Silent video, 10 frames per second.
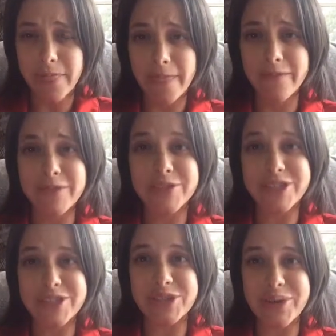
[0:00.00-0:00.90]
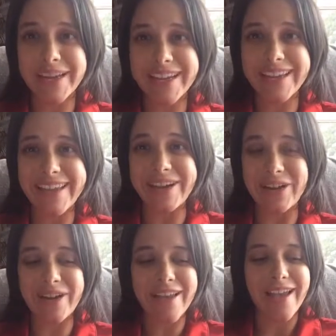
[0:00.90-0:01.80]
if you're just joining
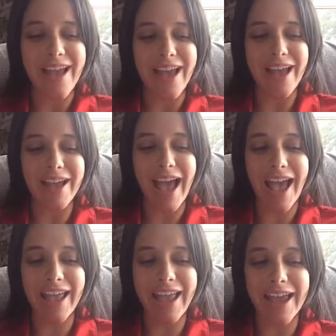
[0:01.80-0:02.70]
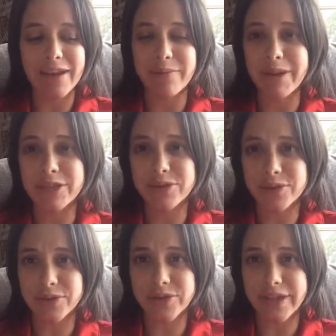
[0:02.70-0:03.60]
here, uh, I had major
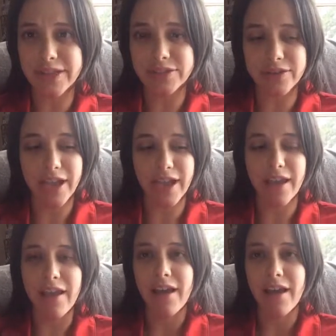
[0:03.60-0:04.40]
surgery yesterday.